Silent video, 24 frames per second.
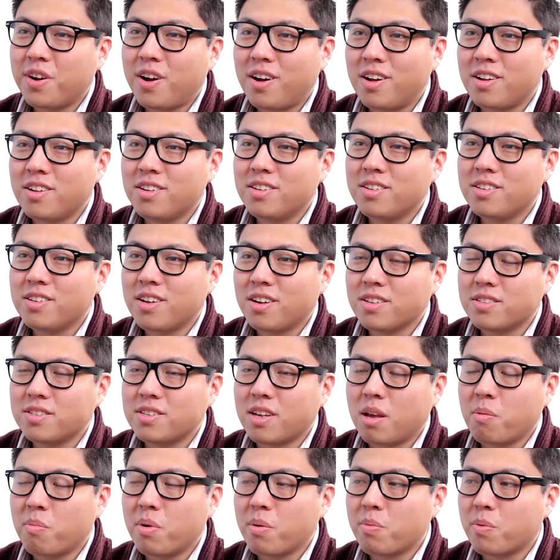on
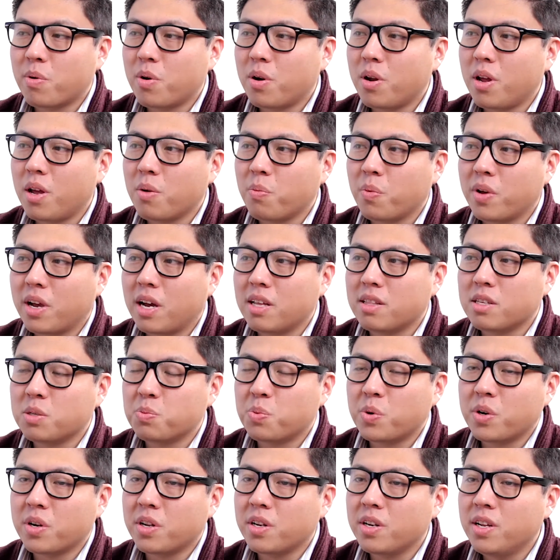sandpaper, and we got these
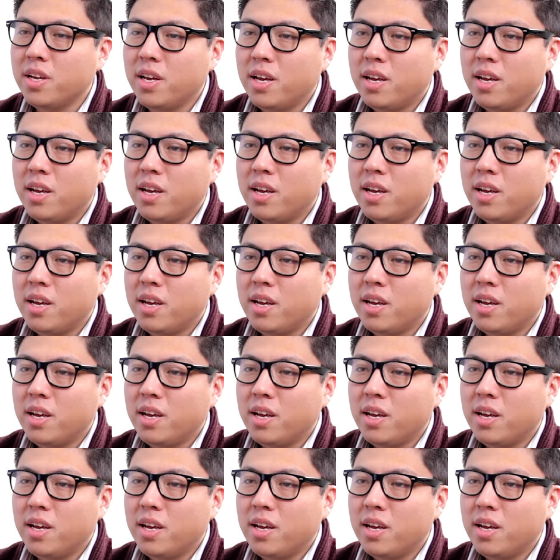printed.